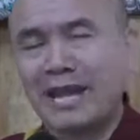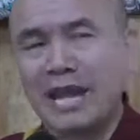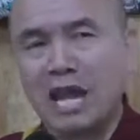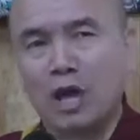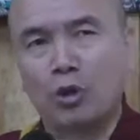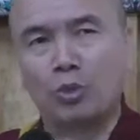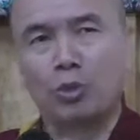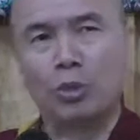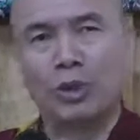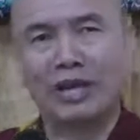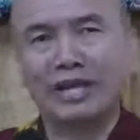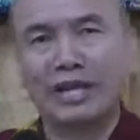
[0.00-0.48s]

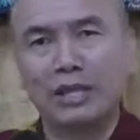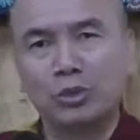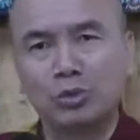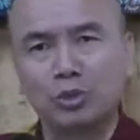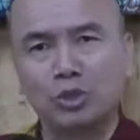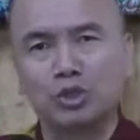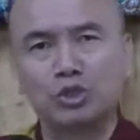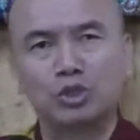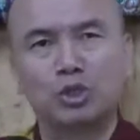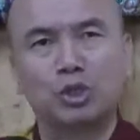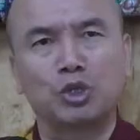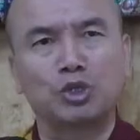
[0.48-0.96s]
And what he
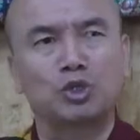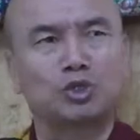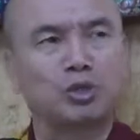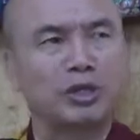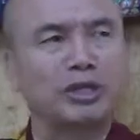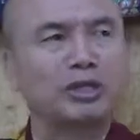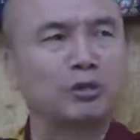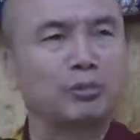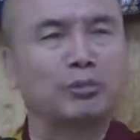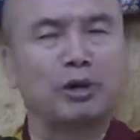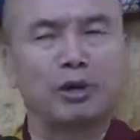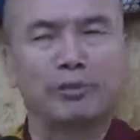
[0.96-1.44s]
was going through
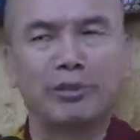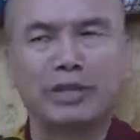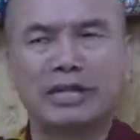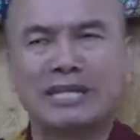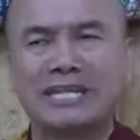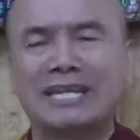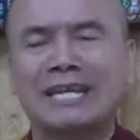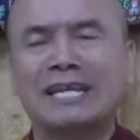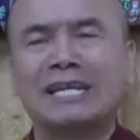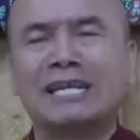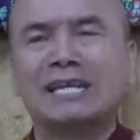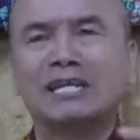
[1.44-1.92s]
at the
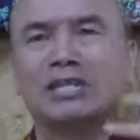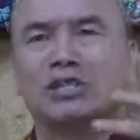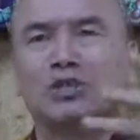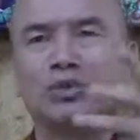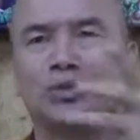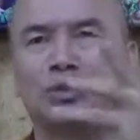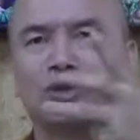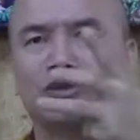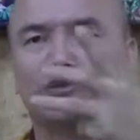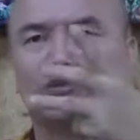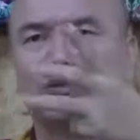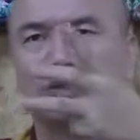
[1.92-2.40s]
moment is the
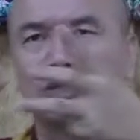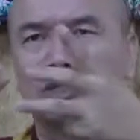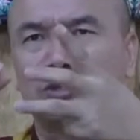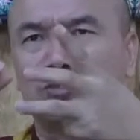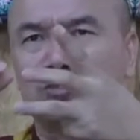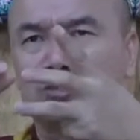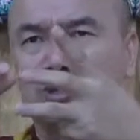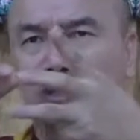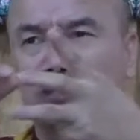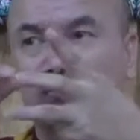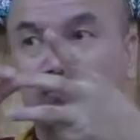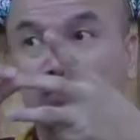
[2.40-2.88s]

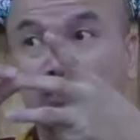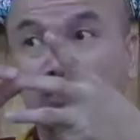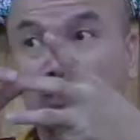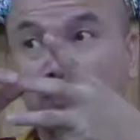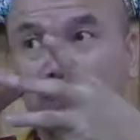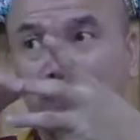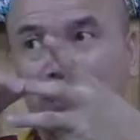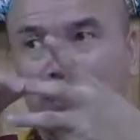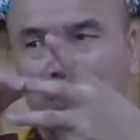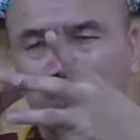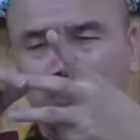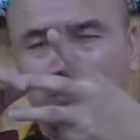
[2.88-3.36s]
wisdom drawn through
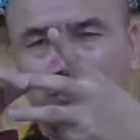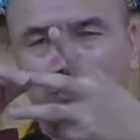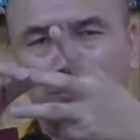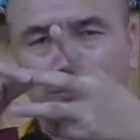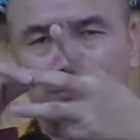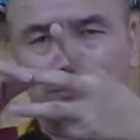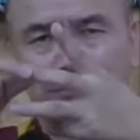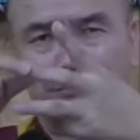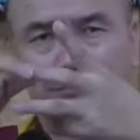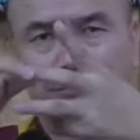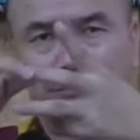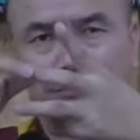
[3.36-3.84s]

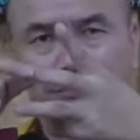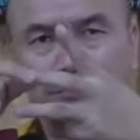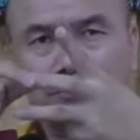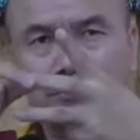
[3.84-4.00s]
reflection.